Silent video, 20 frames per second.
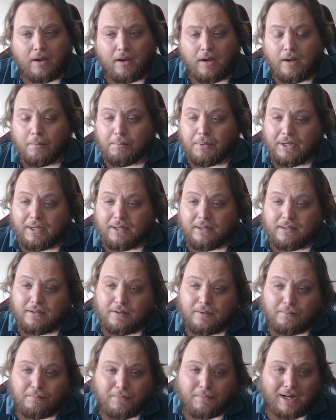But
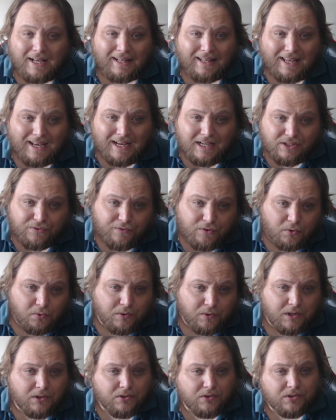my last few
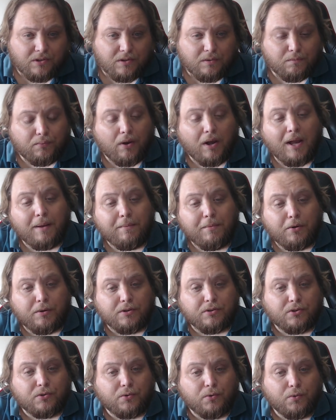years in primary
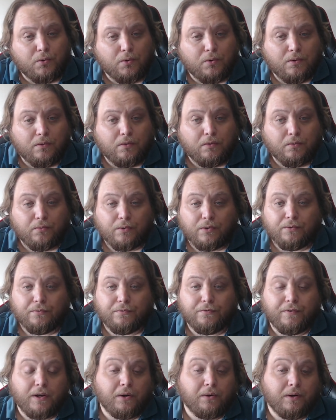school were
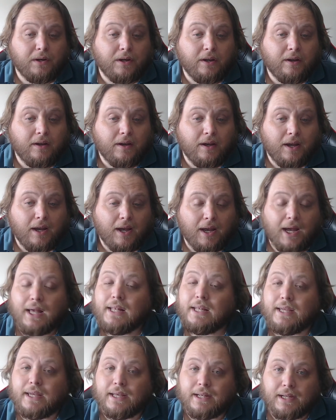very
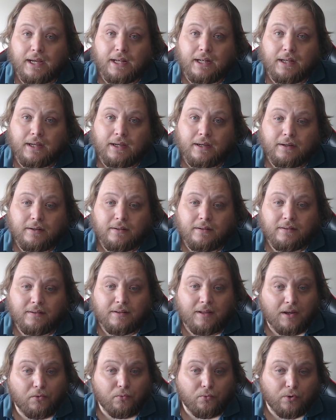alienating.
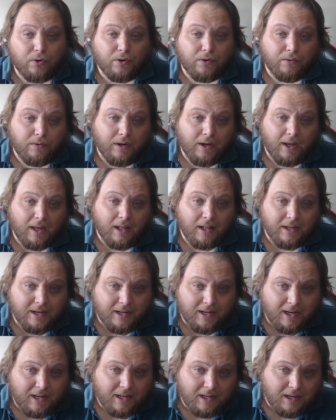They were
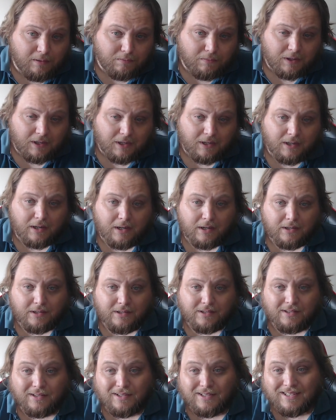alienating
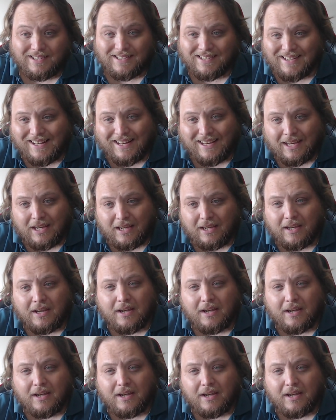because the city